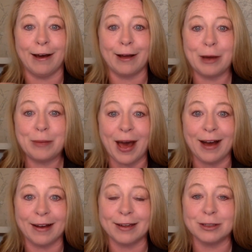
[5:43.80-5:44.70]
come
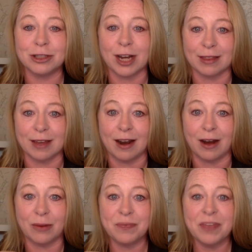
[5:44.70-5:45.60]
back and check that
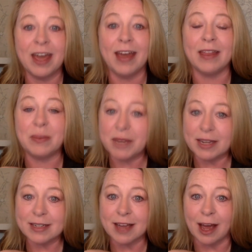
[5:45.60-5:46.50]
out. In the
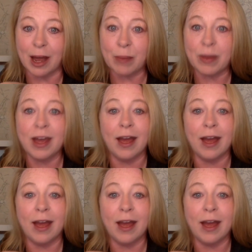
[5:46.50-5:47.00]
meantime,